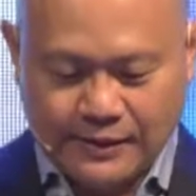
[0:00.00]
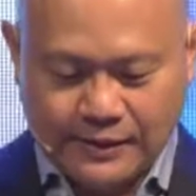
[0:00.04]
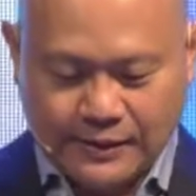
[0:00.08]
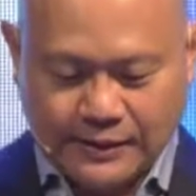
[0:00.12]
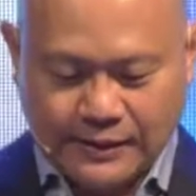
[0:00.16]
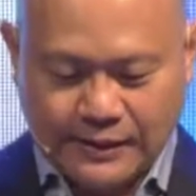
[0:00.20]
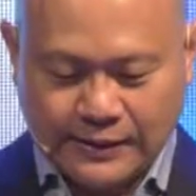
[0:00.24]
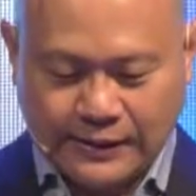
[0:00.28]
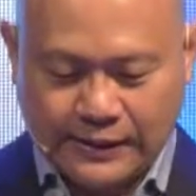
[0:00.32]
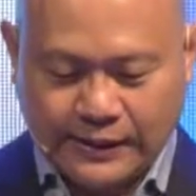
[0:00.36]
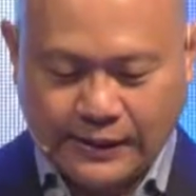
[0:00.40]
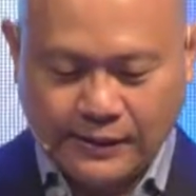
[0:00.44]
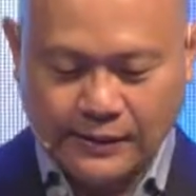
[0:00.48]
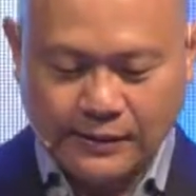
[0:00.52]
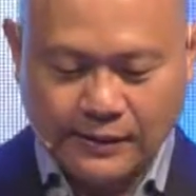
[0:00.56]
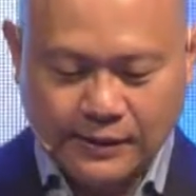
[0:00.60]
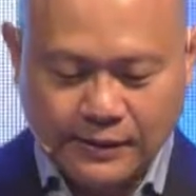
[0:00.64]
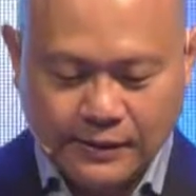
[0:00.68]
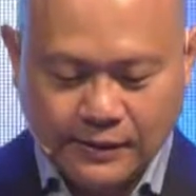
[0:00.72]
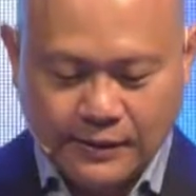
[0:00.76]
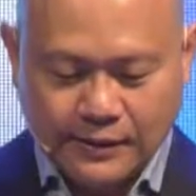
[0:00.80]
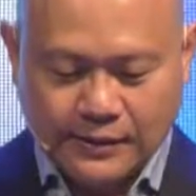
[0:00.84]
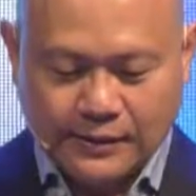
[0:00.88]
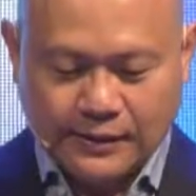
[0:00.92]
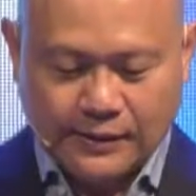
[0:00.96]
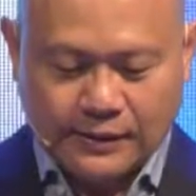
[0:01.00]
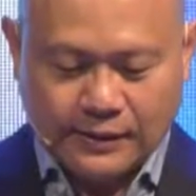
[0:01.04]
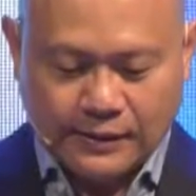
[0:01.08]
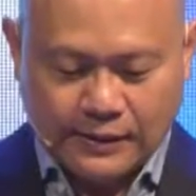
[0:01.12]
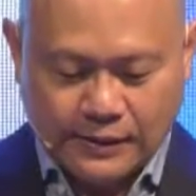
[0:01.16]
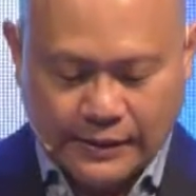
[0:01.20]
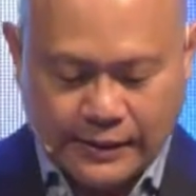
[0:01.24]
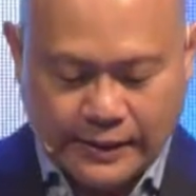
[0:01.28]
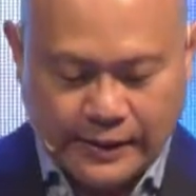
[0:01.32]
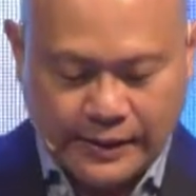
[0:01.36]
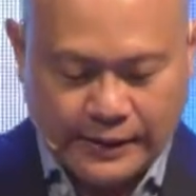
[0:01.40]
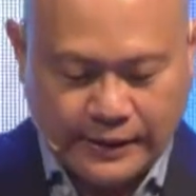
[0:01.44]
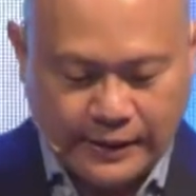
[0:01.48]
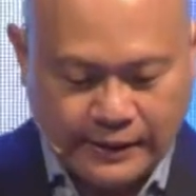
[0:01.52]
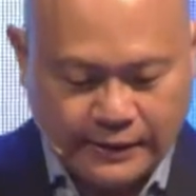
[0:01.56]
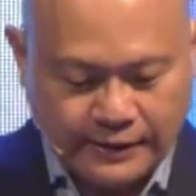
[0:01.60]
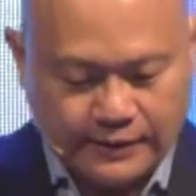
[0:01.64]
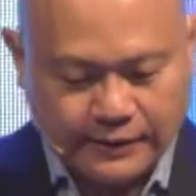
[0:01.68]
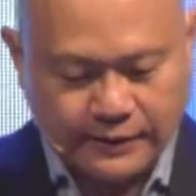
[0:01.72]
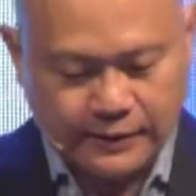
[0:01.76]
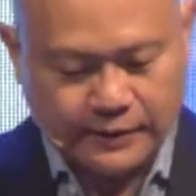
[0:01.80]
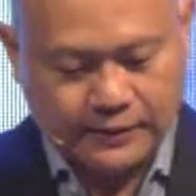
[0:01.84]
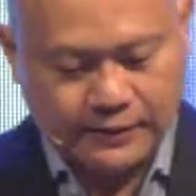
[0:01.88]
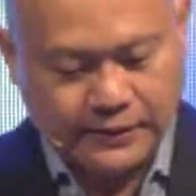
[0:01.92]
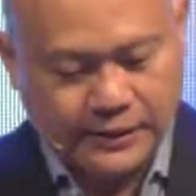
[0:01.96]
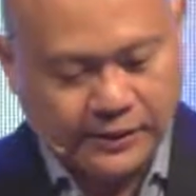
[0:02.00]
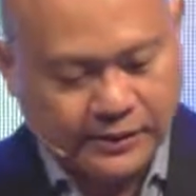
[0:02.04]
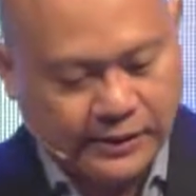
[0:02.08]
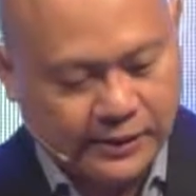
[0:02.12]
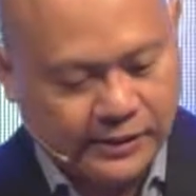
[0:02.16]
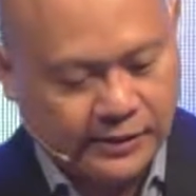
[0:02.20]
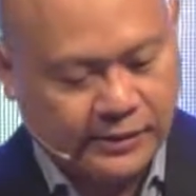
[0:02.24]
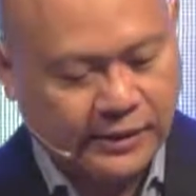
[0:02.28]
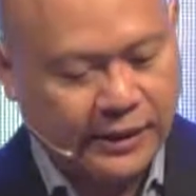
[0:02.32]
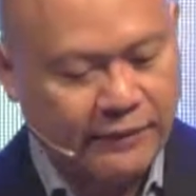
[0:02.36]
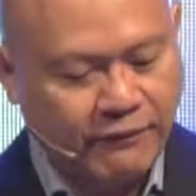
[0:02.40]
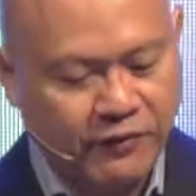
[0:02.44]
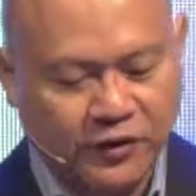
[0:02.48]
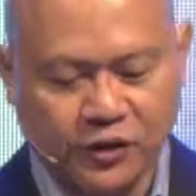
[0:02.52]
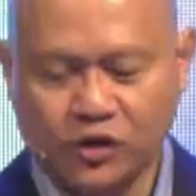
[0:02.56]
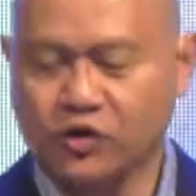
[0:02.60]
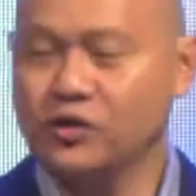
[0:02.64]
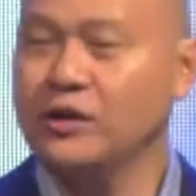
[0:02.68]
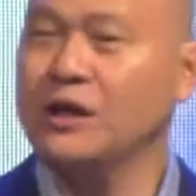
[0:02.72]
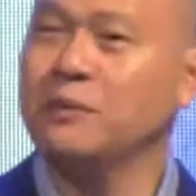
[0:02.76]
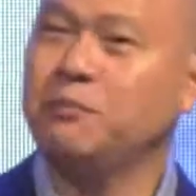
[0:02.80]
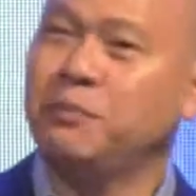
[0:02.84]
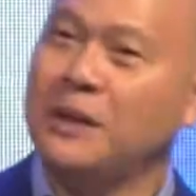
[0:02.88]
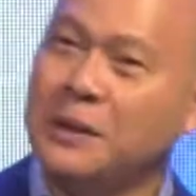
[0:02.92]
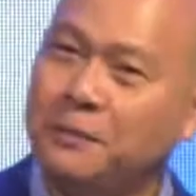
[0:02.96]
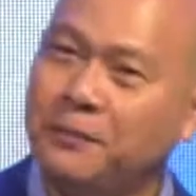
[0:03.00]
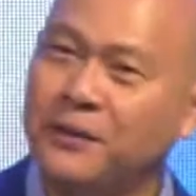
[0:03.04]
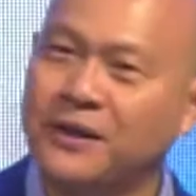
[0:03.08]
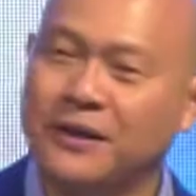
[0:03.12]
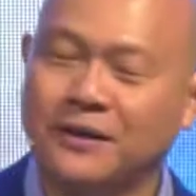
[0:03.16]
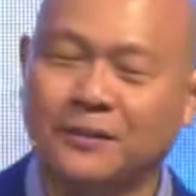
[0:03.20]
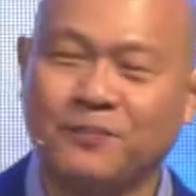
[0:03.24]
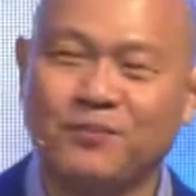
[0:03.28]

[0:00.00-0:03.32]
Okay? And it's the same for straight people.